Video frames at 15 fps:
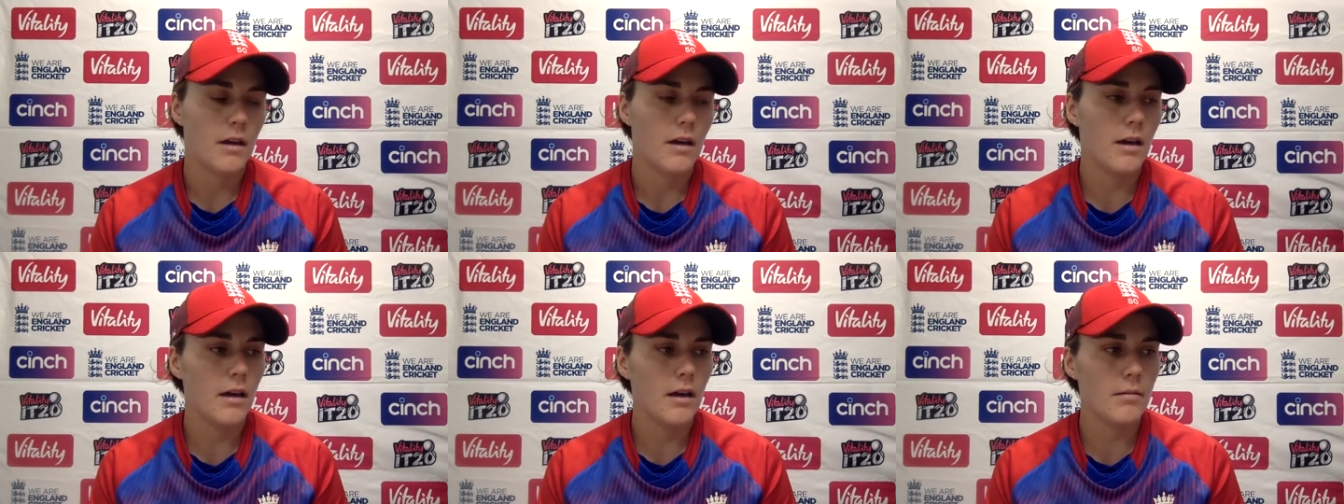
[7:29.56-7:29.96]

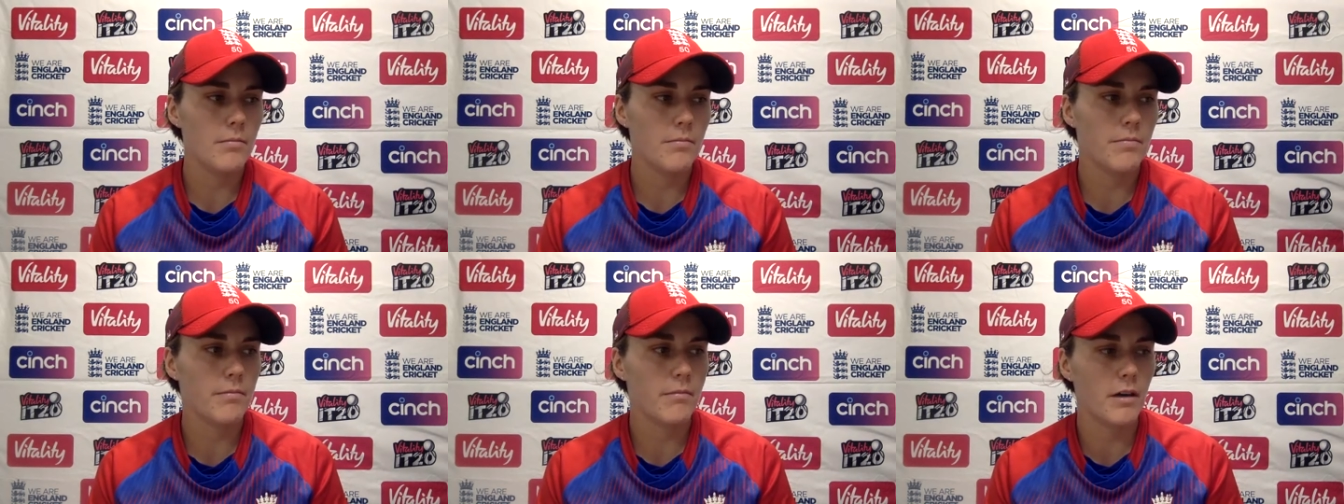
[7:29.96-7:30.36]
I
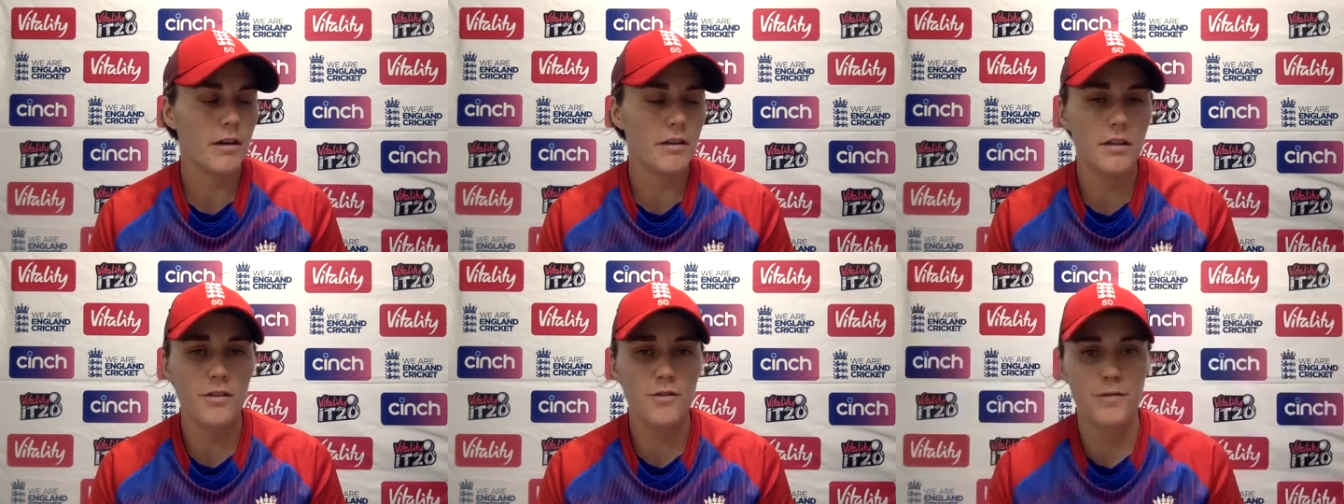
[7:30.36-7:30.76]

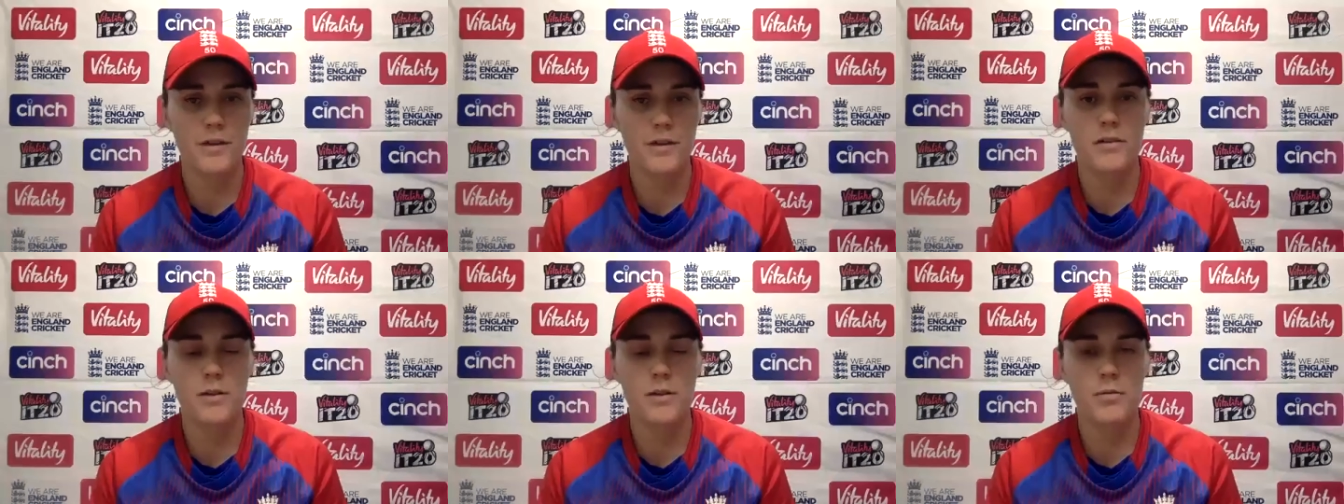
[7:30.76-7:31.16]
think
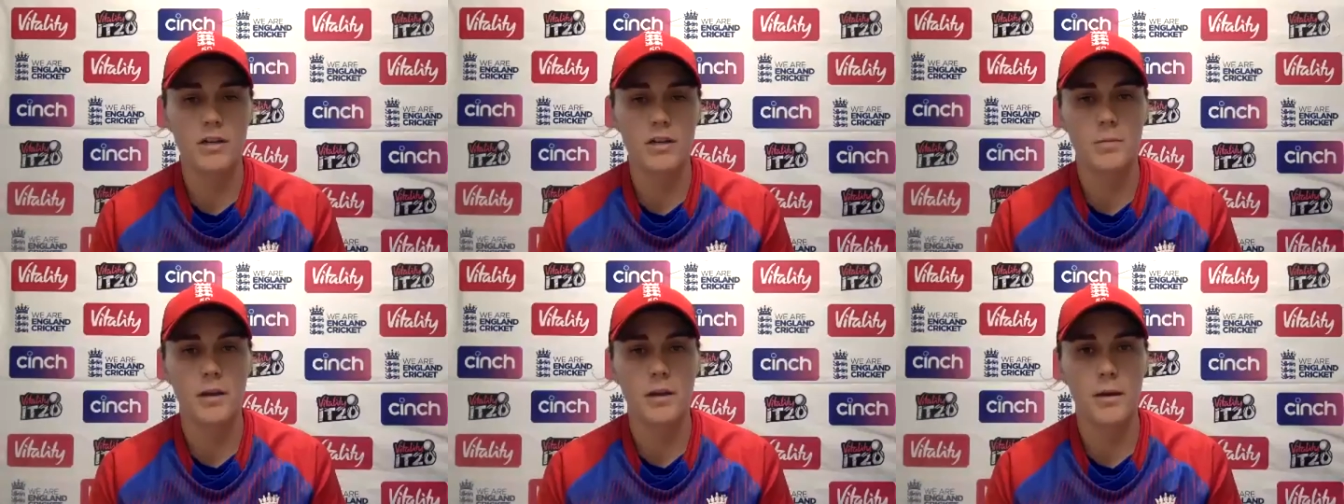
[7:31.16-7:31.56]
fielding
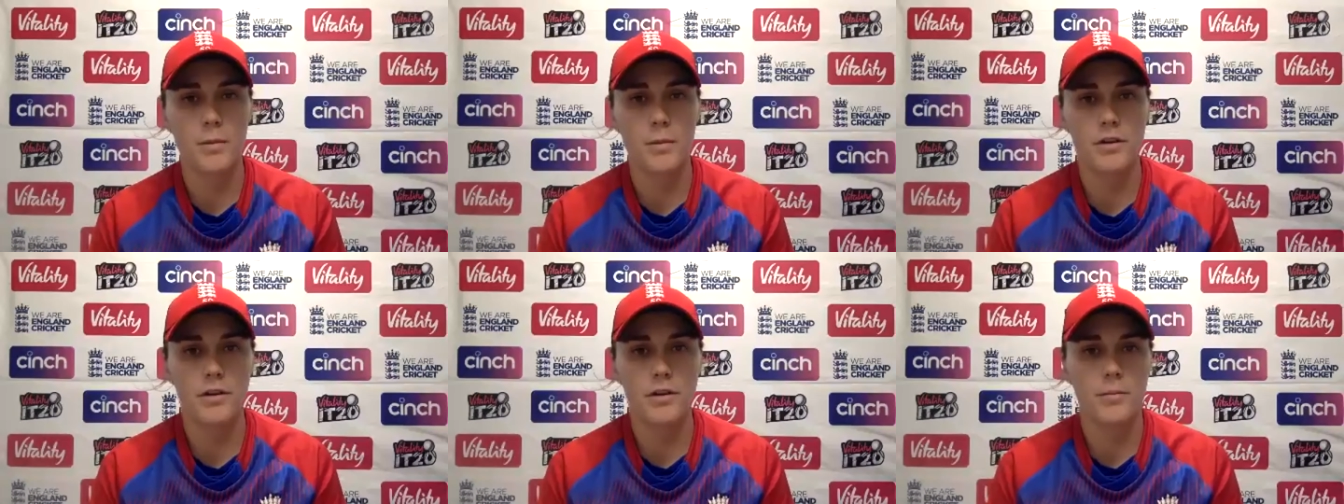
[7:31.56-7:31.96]
wise, we had a
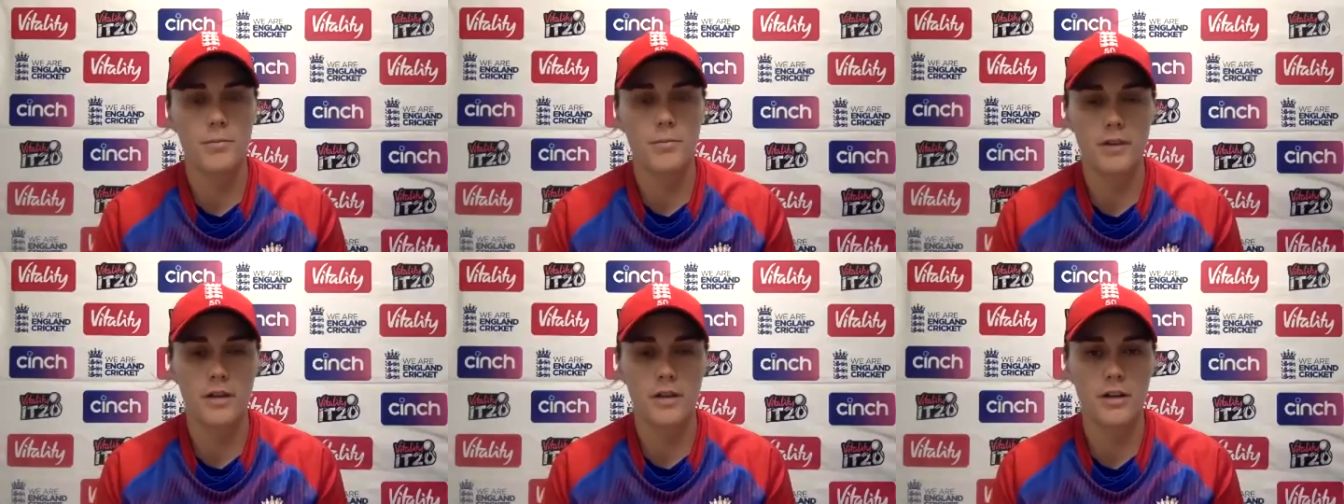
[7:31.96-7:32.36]

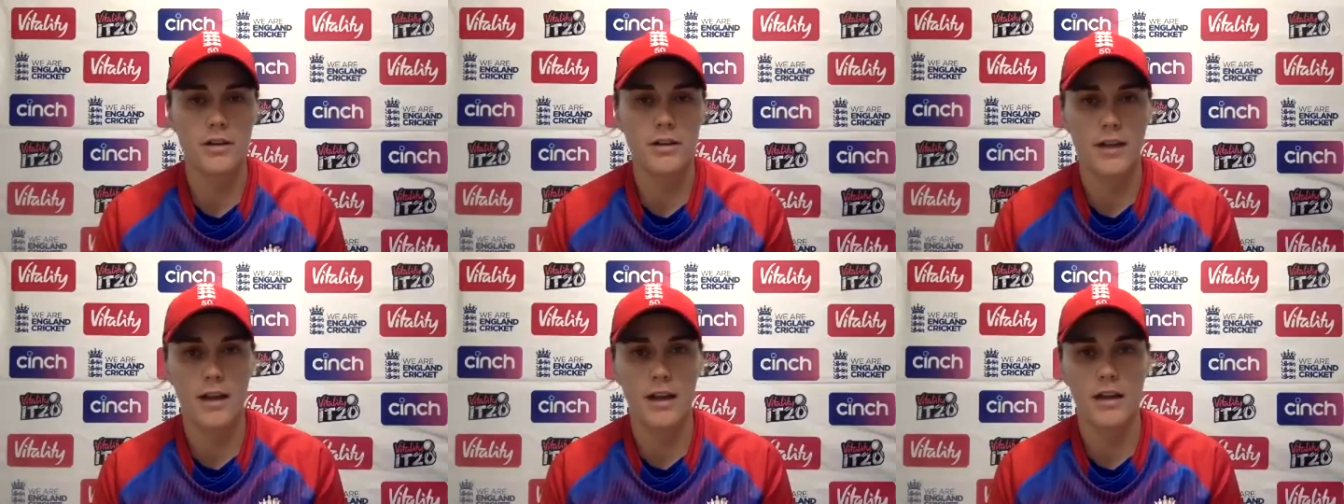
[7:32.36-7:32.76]
pretty good
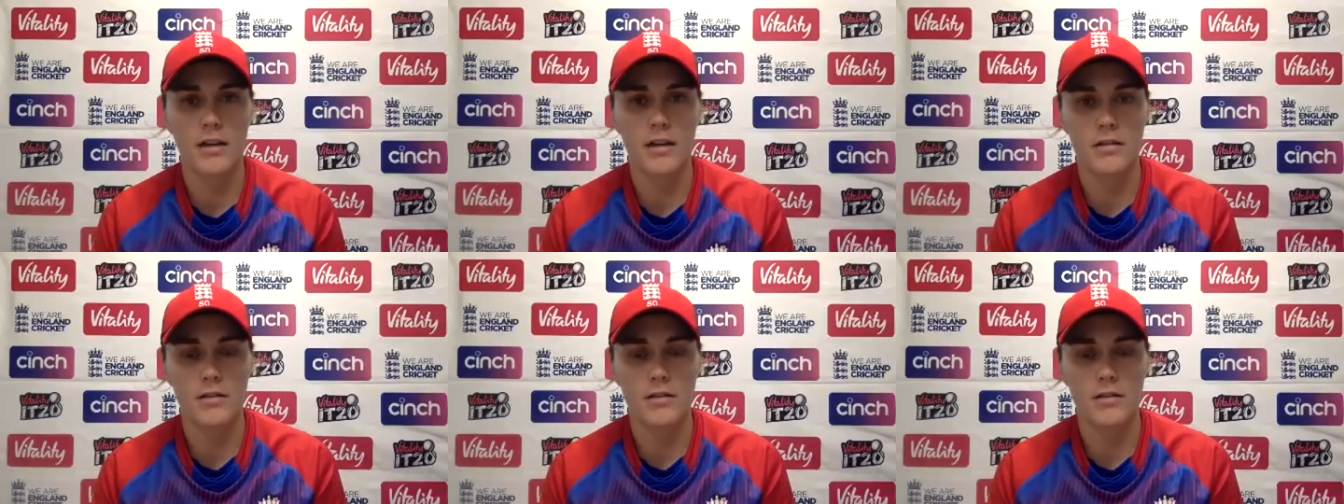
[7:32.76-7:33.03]
day.